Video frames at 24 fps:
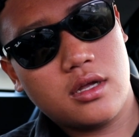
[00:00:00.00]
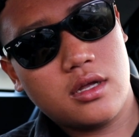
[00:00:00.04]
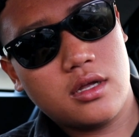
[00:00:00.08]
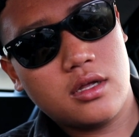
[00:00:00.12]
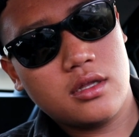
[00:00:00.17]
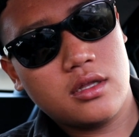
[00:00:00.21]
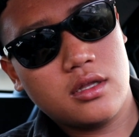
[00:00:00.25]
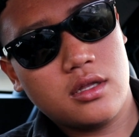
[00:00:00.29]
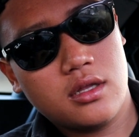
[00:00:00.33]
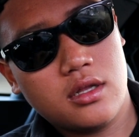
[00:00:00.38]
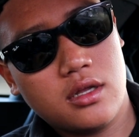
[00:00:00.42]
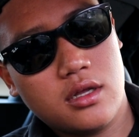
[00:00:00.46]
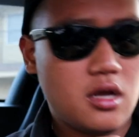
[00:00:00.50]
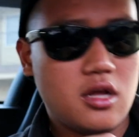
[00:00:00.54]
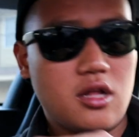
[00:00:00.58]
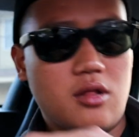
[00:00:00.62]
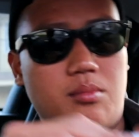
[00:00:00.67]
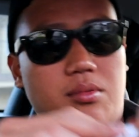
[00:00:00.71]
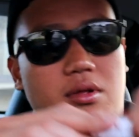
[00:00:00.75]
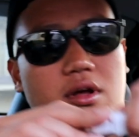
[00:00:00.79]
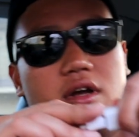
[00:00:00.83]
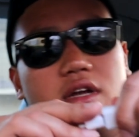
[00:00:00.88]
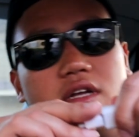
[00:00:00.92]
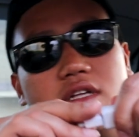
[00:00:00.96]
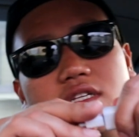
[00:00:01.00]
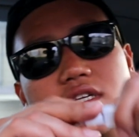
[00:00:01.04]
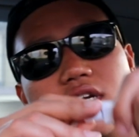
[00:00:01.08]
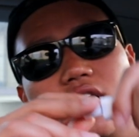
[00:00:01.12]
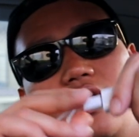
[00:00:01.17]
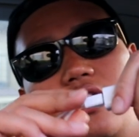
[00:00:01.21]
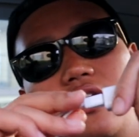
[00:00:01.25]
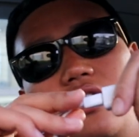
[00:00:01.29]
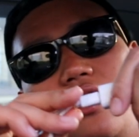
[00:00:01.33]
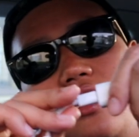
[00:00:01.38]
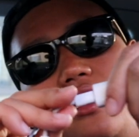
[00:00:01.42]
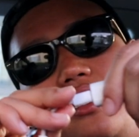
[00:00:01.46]
The plug-in's
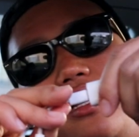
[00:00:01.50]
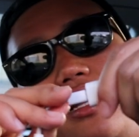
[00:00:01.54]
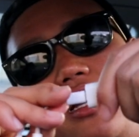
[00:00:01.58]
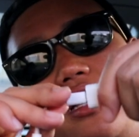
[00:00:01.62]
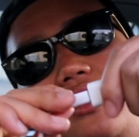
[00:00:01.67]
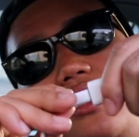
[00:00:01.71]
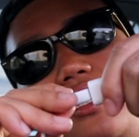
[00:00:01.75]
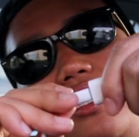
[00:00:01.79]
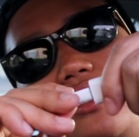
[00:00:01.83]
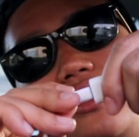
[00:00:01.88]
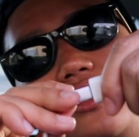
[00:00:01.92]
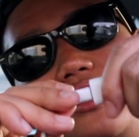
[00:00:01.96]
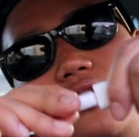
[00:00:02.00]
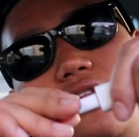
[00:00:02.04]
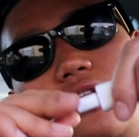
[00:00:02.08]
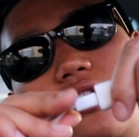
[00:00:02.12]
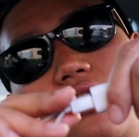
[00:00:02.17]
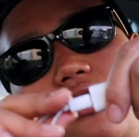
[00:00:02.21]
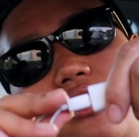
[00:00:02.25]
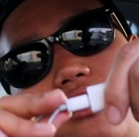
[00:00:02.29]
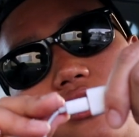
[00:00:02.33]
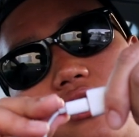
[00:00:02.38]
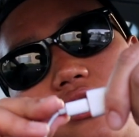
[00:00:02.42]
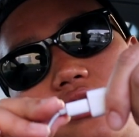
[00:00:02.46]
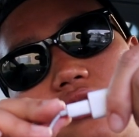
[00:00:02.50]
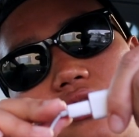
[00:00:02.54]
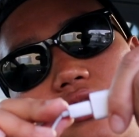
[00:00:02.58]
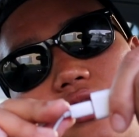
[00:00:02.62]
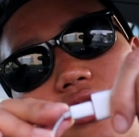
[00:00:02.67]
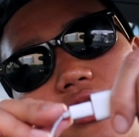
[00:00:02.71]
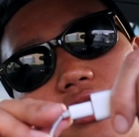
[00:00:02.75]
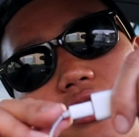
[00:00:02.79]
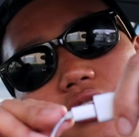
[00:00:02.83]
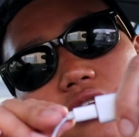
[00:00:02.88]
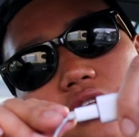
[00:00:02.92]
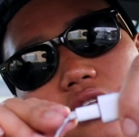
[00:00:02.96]
kind of like not that snug. It doesn't
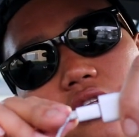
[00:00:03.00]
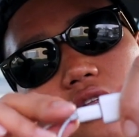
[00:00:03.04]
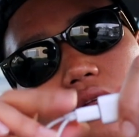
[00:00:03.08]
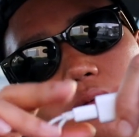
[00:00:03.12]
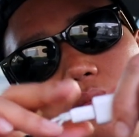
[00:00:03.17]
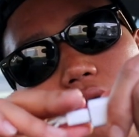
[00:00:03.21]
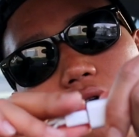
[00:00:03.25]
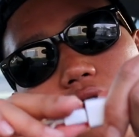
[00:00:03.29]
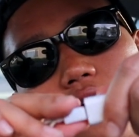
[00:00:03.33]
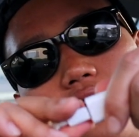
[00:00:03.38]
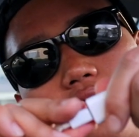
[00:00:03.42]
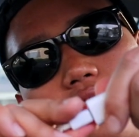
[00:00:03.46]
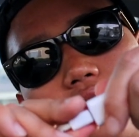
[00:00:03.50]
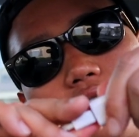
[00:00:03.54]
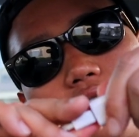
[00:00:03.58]
like clip on or